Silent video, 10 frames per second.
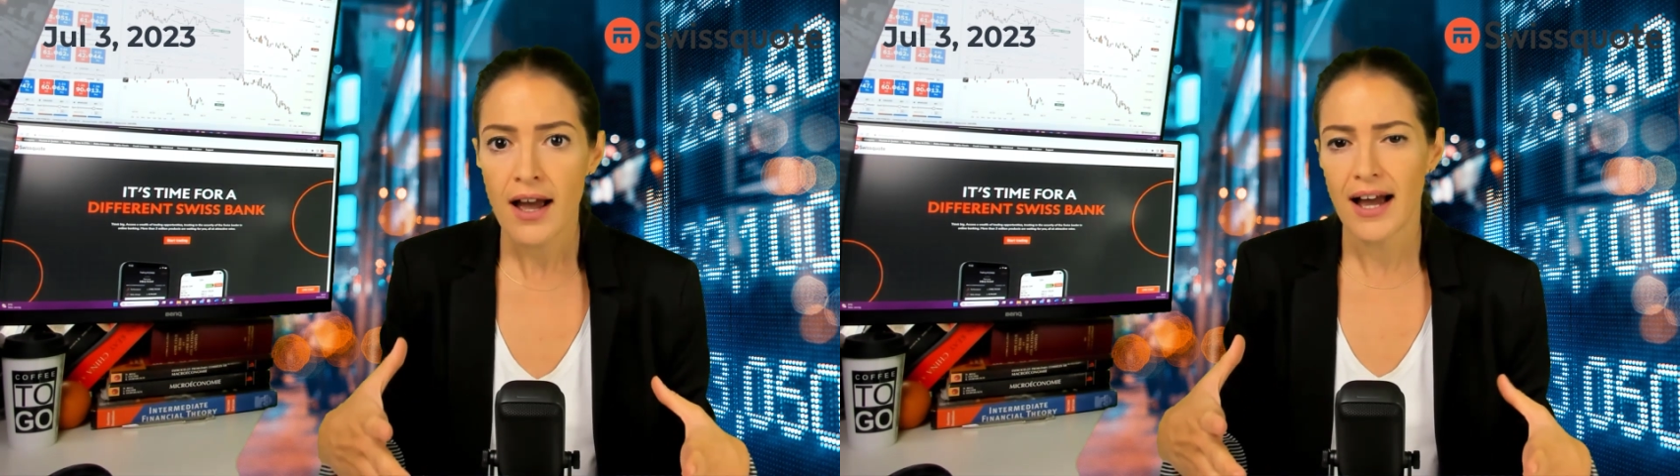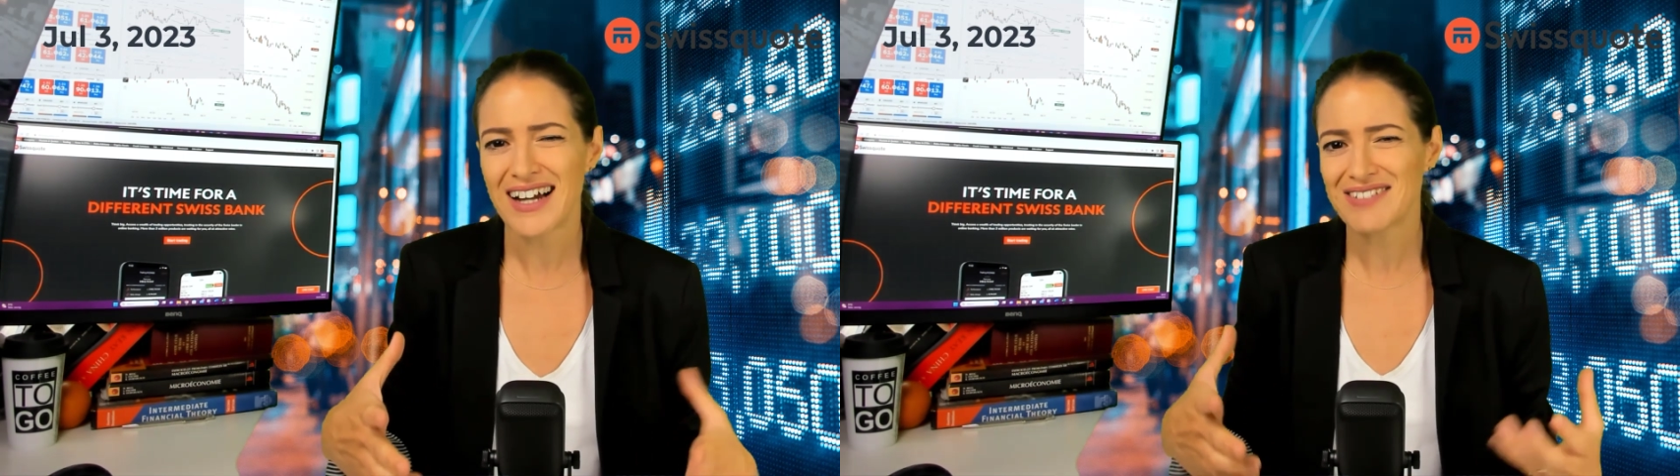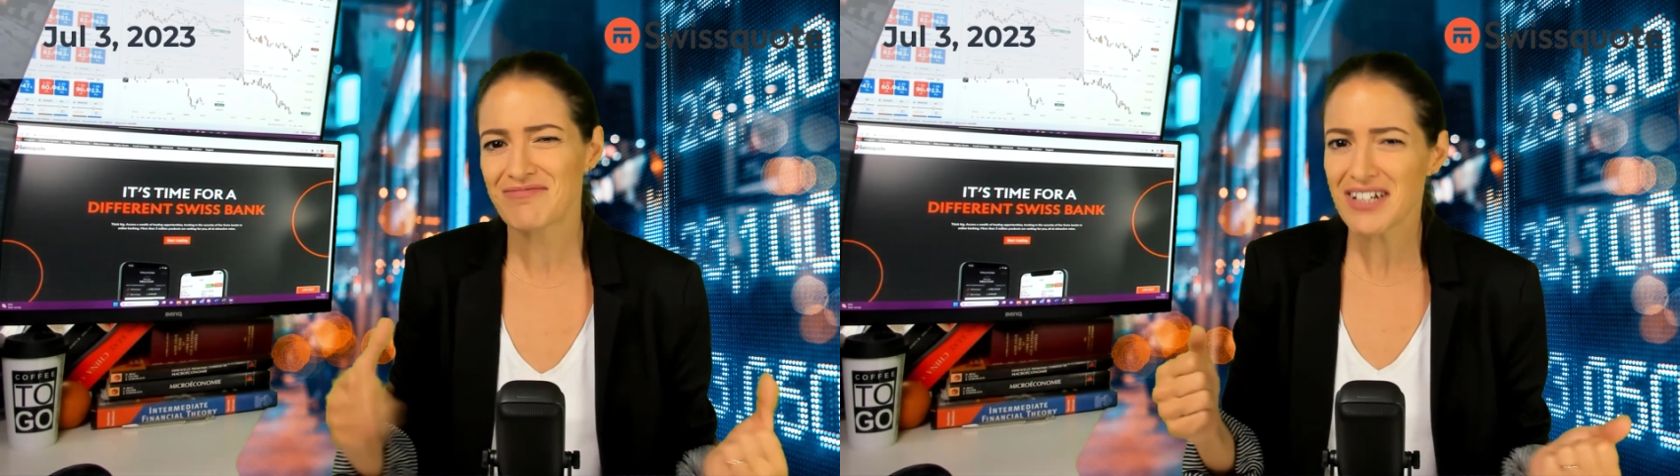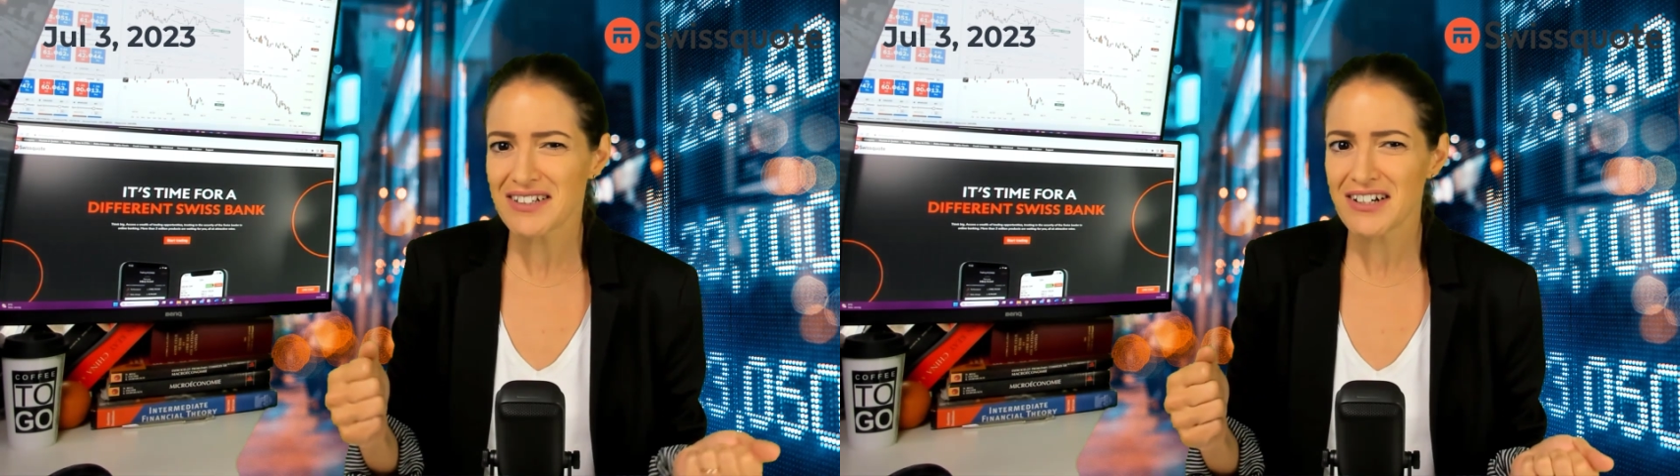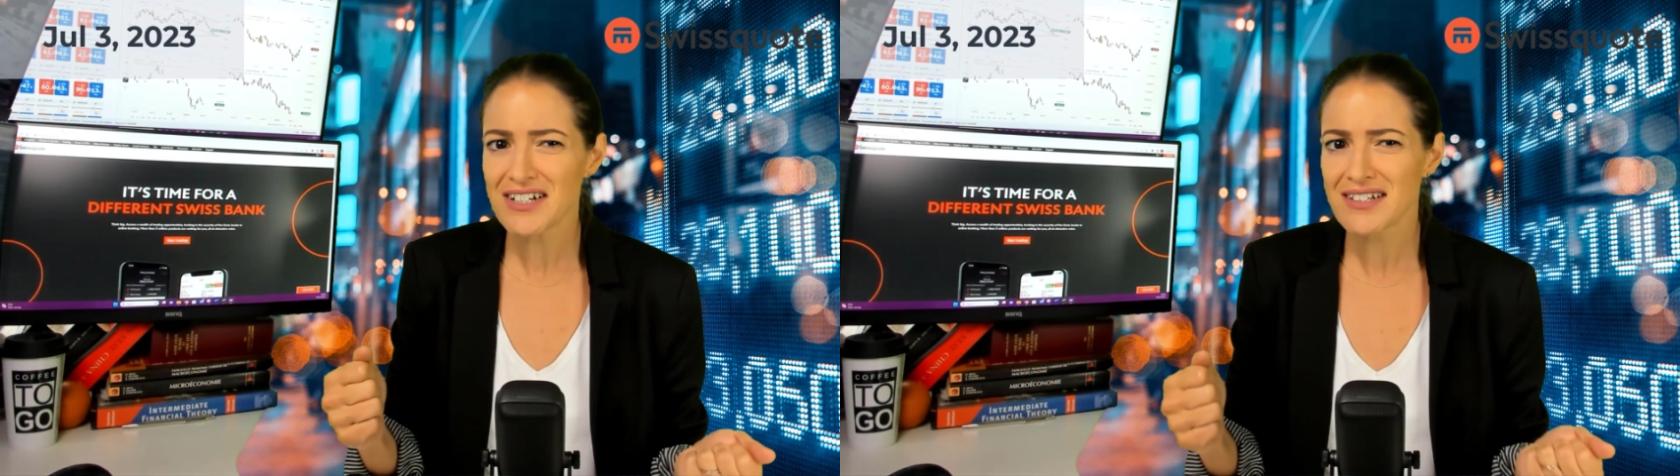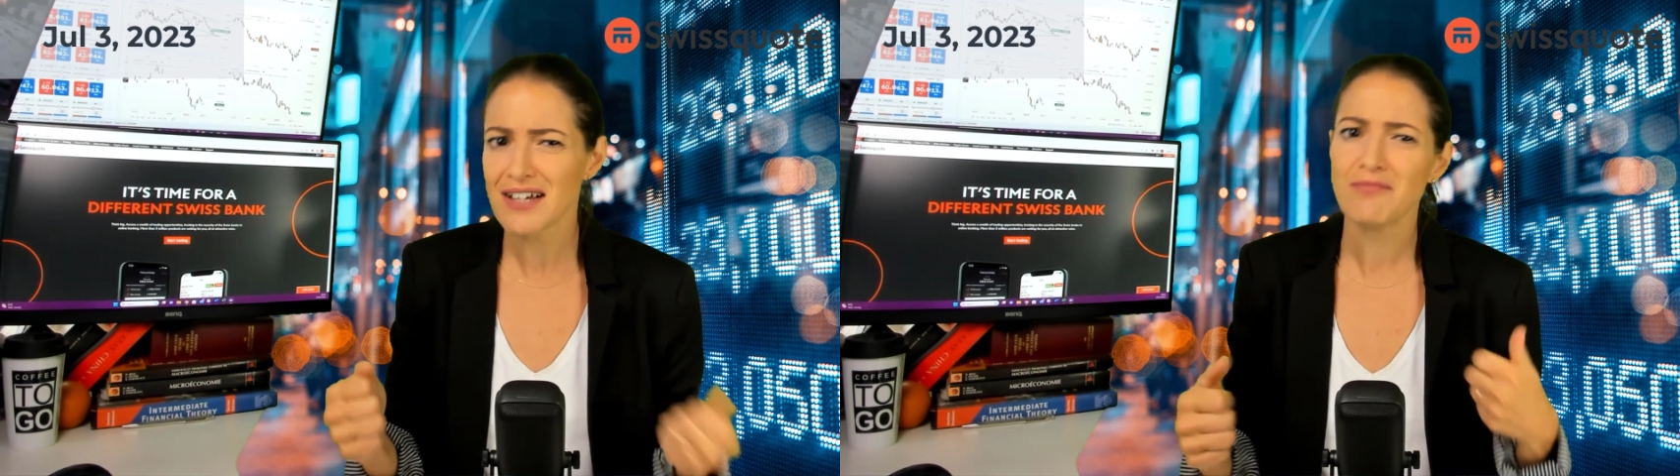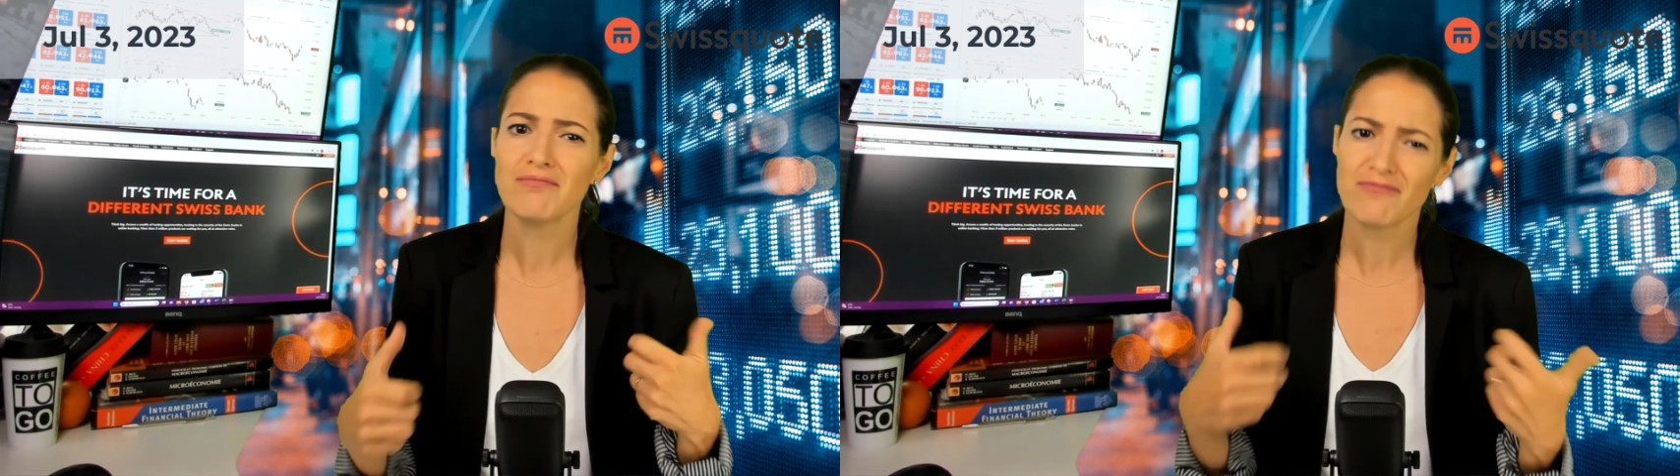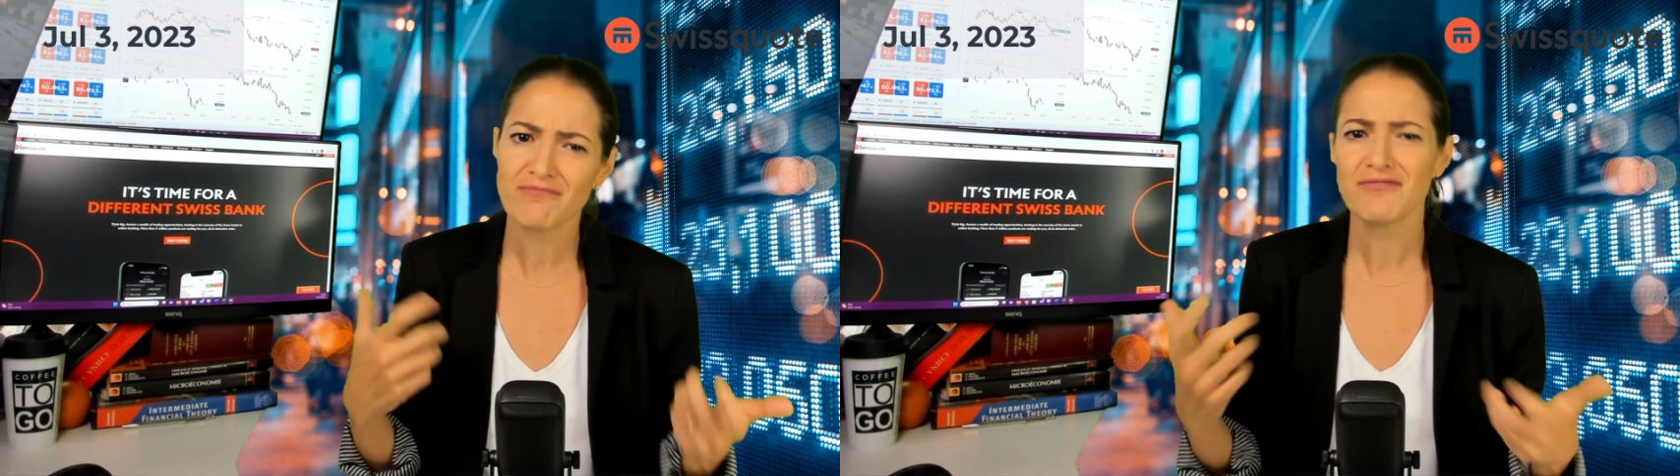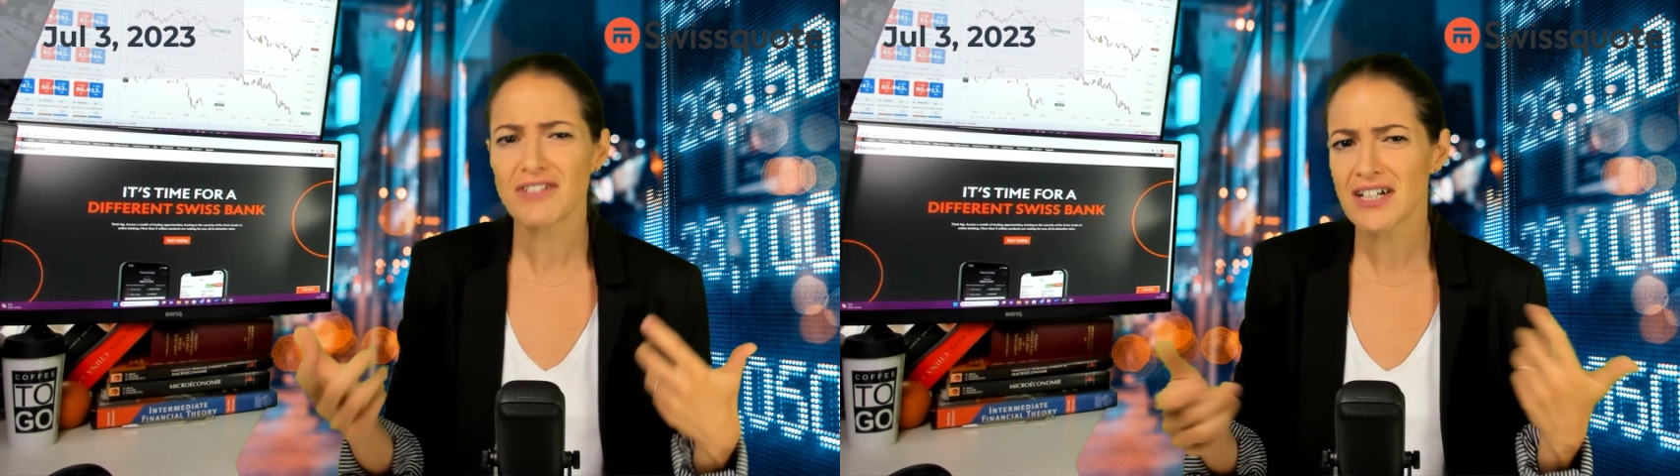And, well, there are some